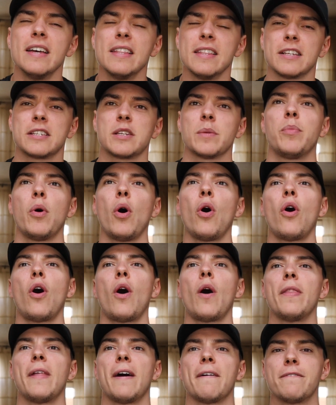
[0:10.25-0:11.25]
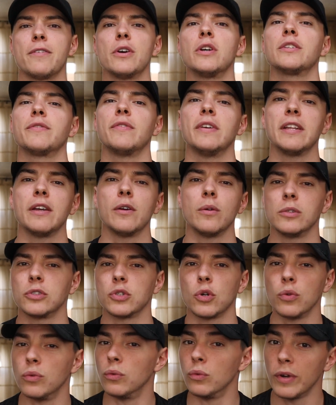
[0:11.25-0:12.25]
The support on that first video was
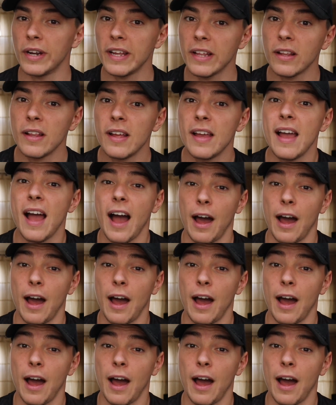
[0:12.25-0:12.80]
unreal.